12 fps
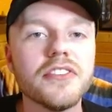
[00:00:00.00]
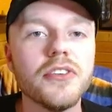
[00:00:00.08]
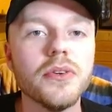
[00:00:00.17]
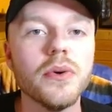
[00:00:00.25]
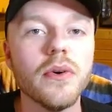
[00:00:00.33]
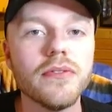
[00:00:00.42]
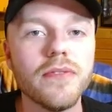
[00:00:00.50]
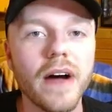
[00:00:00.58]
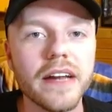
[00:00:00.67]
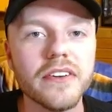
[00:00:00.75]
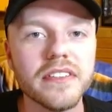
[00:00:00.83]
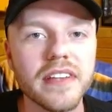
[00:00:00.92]
to
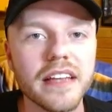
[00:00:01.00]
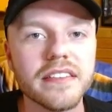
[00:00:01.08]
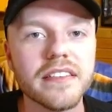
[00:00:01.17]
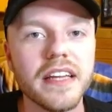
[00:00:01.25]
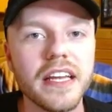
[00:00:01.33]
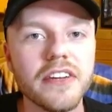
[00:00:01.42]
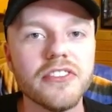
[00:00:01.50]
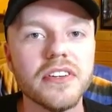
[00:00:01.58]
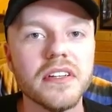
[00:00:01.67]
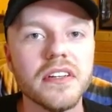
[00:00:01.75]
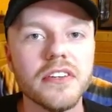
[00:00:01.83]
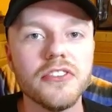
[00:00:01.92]
Final
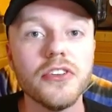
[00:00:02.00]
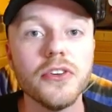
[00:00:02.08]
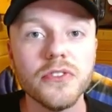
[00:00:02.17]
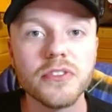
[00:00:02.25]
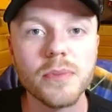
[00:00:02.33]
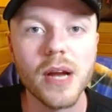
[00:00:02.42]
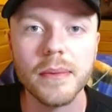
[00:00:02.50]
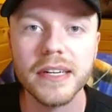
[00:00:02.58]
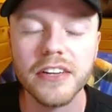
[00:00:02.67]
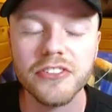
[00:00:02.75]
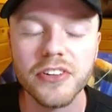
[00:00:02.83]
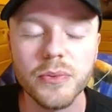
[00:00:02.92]
Destination 2's
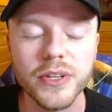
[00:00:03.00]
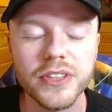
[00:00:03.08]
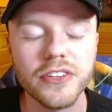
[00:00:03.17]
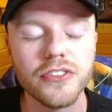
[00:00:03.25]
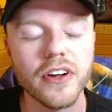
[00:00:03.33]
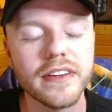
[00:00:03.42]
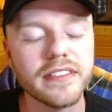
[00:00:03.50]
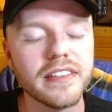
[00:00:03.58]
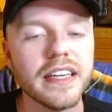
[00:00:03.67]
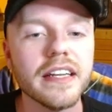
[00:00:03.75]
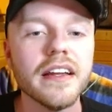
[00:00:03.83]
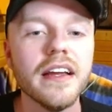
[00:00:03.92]
premonition with the truck
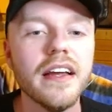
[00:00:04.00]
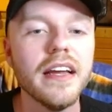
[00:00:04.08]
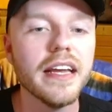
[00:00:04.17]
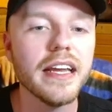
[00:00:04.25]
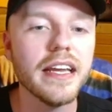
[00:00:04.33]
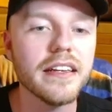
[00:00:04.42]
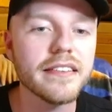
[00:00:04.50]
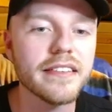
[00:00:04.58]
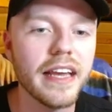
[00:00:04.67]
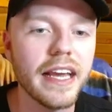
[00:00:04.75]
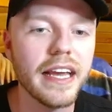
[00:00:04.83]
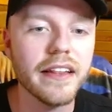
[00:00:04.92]
scene. It
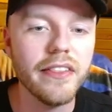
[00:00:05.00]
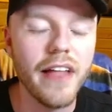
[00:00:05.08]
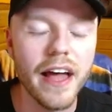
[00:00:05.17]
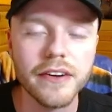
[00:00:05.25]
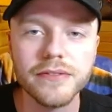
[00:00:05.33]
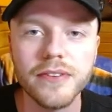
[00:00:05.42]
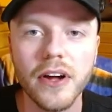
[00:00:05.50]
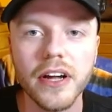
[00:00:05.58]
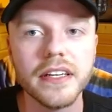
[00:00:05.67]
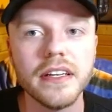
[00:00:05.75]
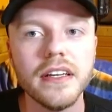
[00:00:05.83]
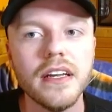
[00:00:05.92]
is a lot of fun.